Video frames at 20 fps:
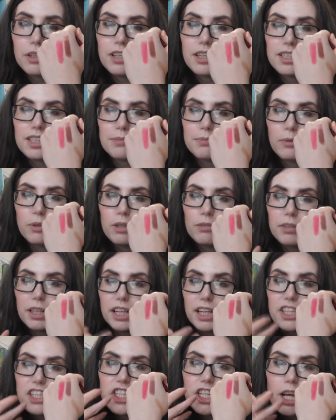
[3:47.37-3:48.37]
And it's more of
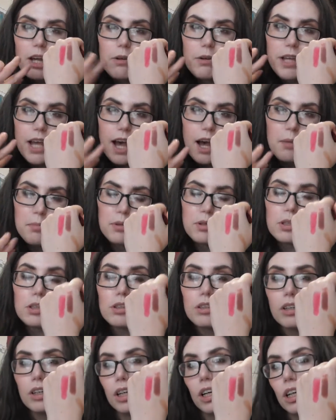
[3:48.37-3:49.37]
like a cherry
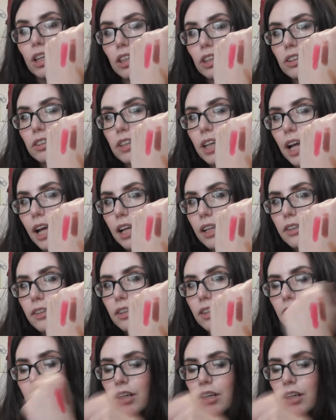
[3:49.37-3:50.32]
apple red.